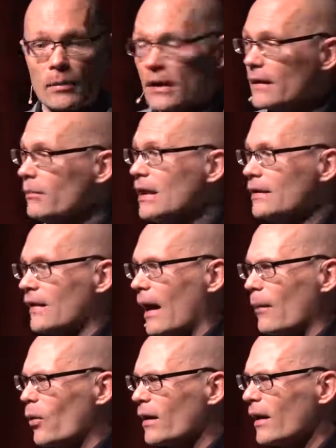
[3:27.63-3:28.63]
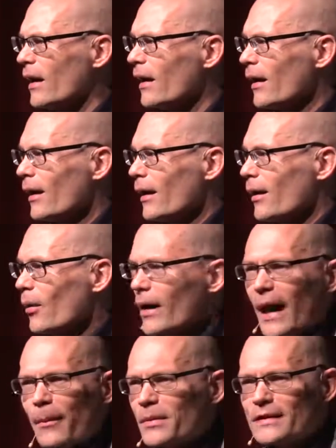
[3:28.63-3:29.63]
But in the meantime, what
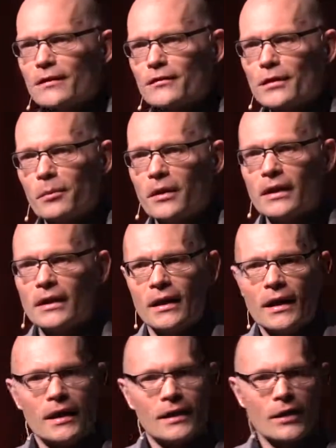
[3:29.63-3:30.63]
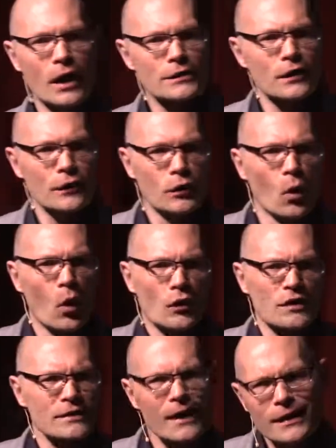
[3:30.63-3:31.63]
happens if somebody knocks on the door
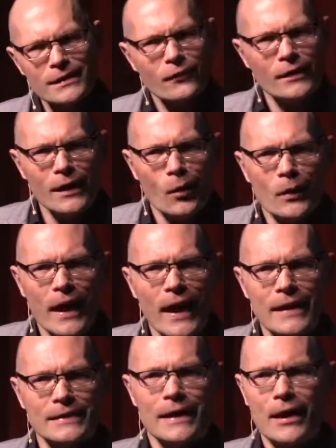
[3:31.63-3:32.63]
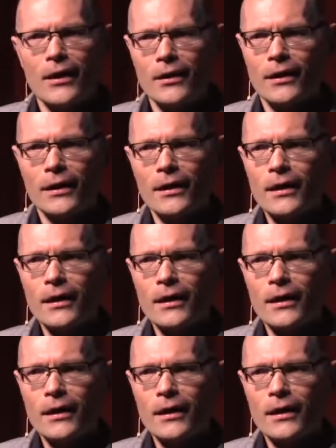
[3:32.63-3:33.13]
and says, hey, is everything okay in there?